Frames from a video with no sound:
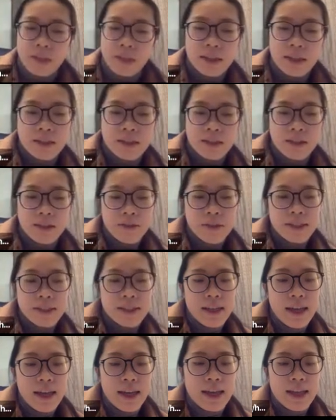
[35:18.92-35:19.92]
So with
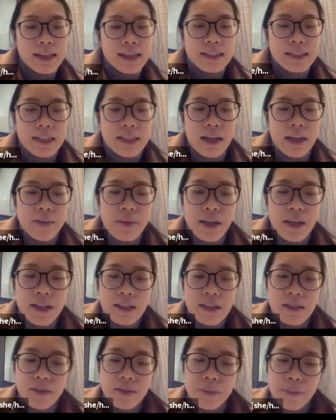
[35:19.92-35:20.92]
a
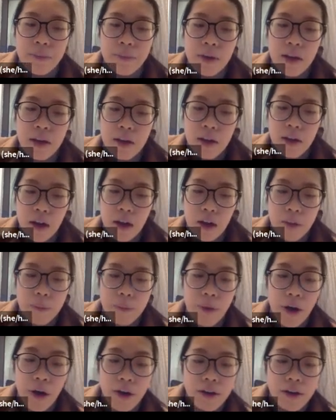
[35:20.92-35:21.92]
exclamation
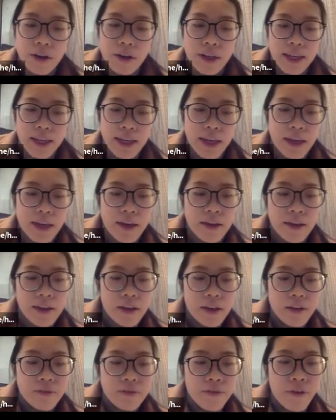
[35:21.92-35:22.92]
mark here
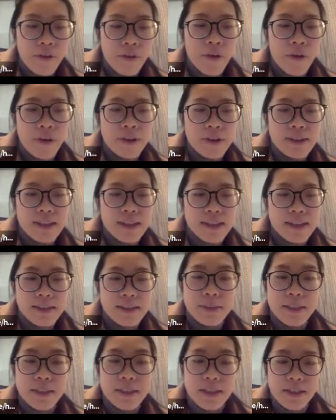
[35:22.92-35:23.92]
for this
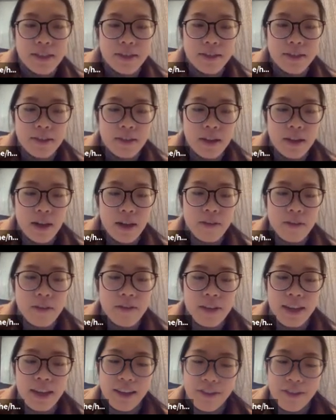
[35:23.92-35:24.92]
particular
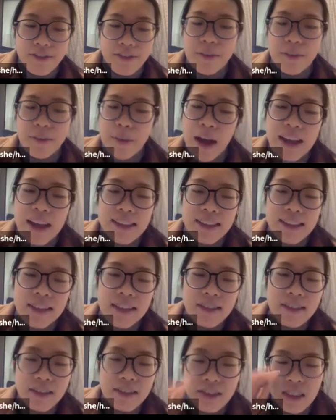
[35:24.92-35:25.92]
for Python.